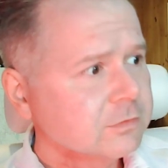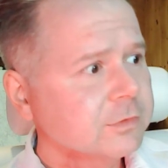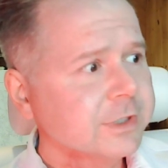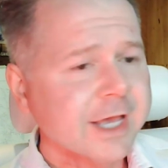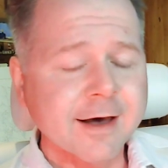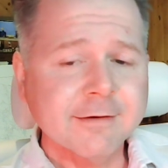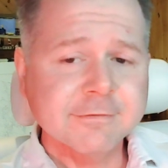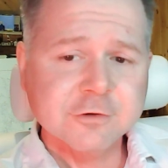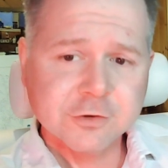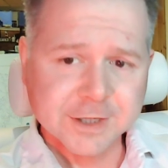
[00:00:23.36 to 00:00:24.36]
we
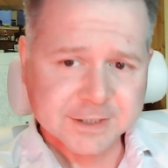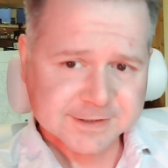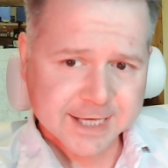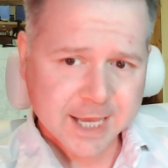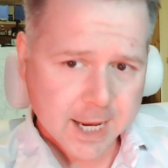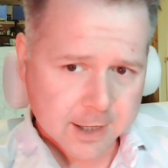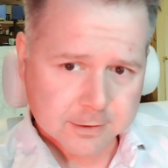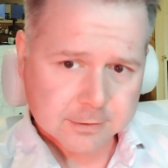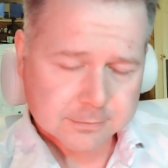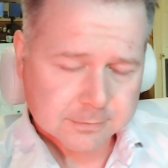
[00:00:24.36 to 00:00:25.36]
have crazy hair,
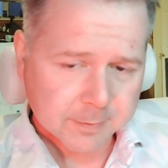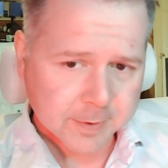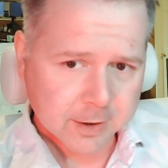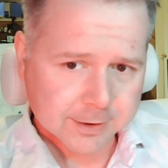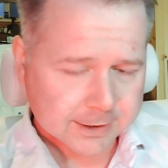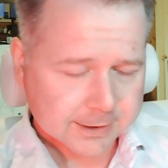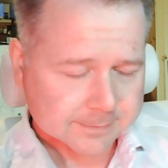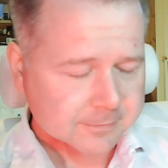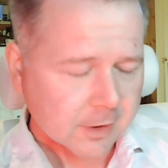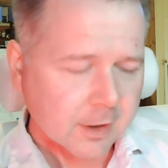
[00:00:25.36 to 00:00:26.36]
apparently.
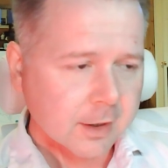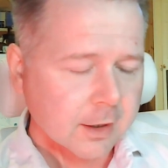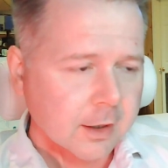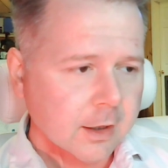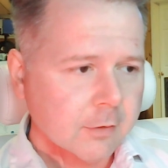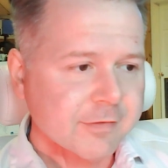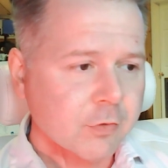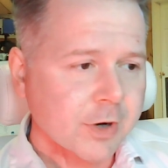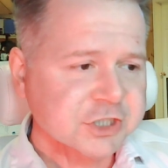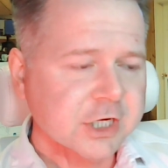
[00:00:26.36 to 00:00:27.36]
We have a
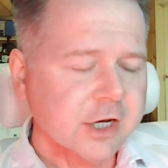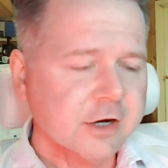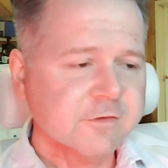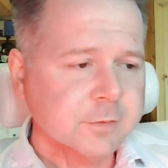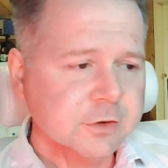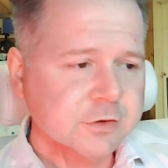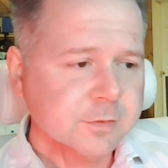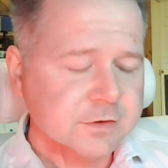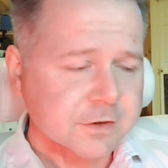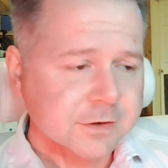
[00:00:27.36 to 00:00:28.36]
question here from YouTube
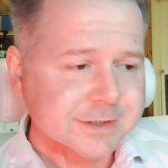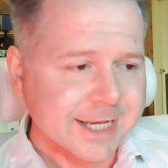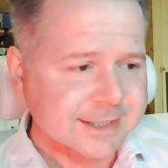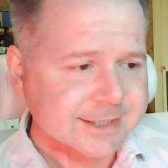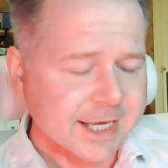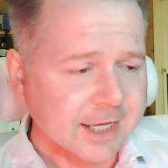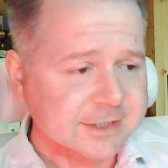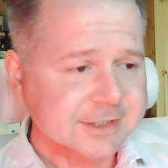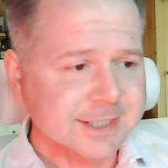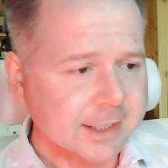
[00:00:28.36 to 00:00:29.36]
user Dantena
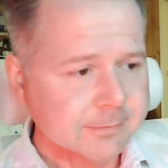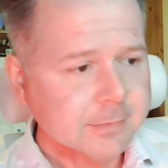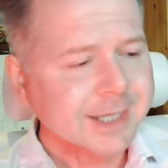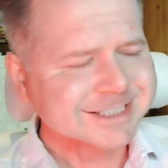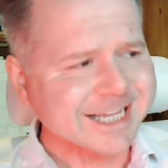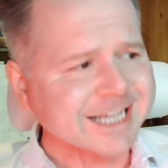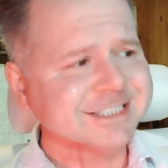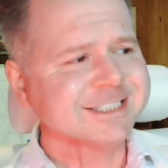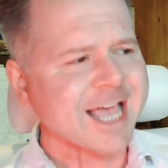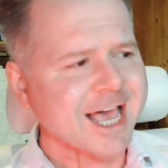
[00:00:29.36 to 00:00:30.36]
Slim.
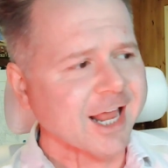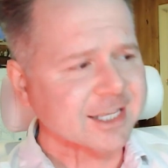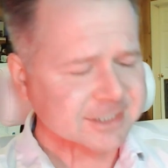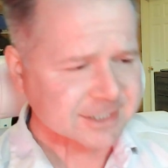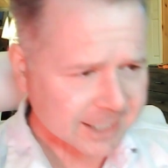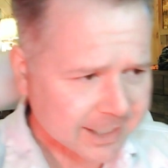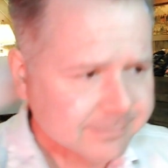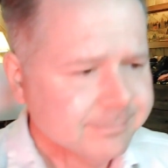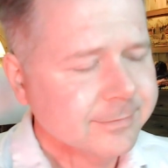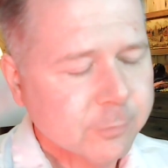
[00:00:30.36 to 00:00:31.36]
Dantena
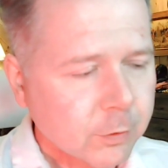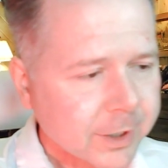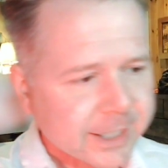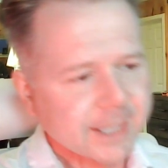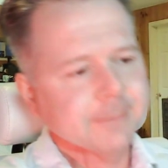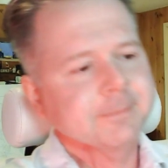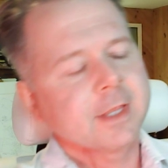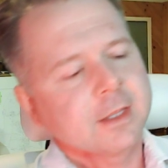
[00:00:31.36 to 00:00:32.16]
Slim, what a name.